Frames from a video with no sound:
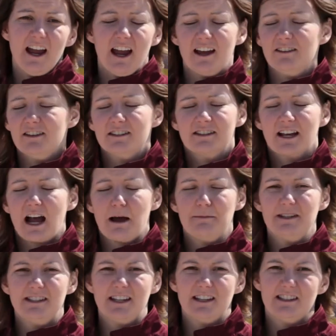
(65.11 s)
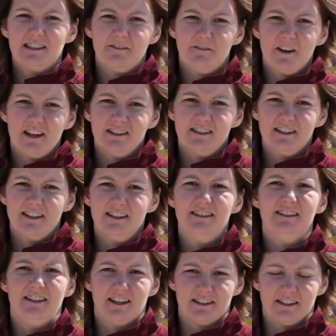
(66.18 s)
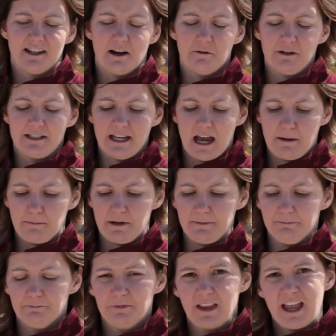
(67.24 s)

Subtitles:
and this common sense defense doesn't always happen.